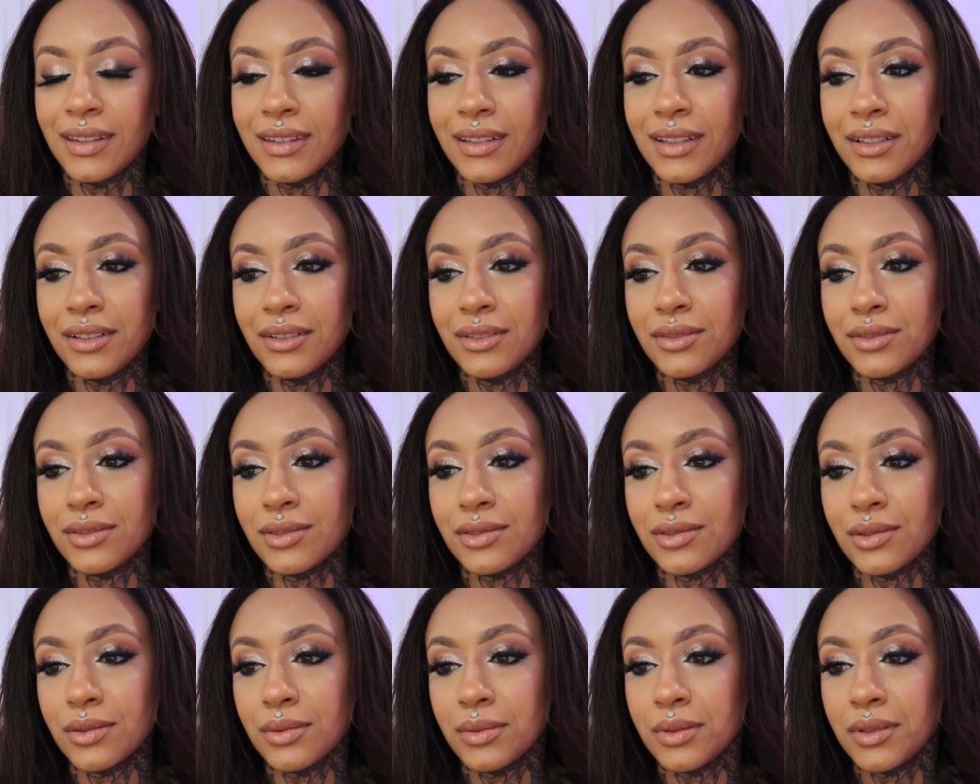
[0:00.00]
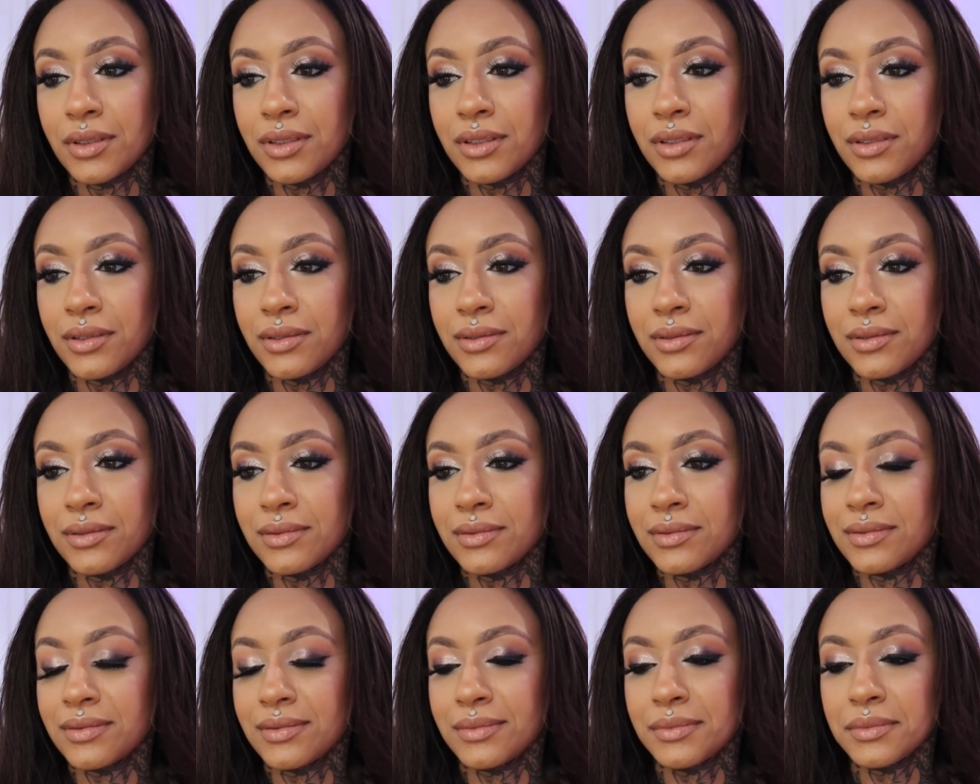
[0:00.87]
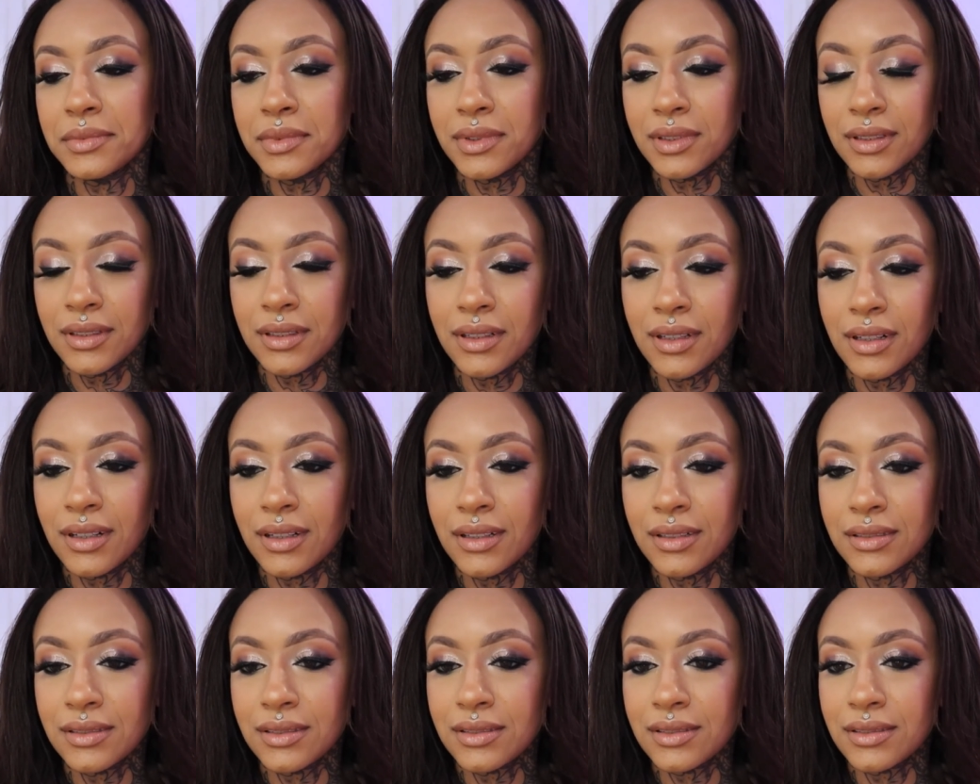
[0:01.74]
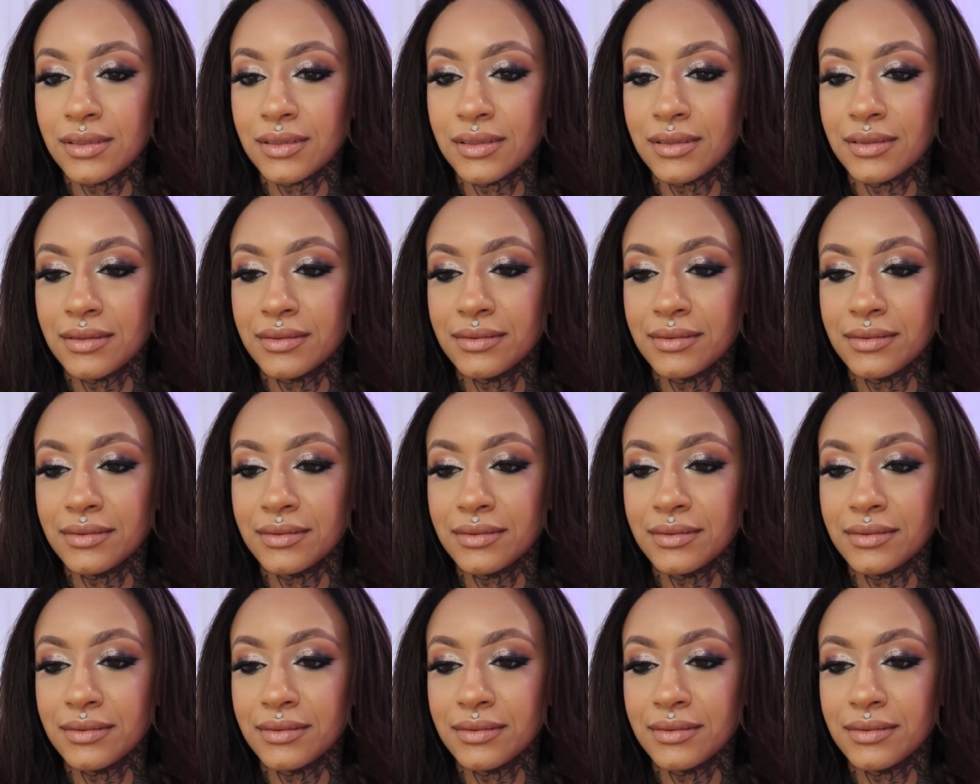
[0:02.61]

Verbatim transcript: That is so cute. Oh my gosh.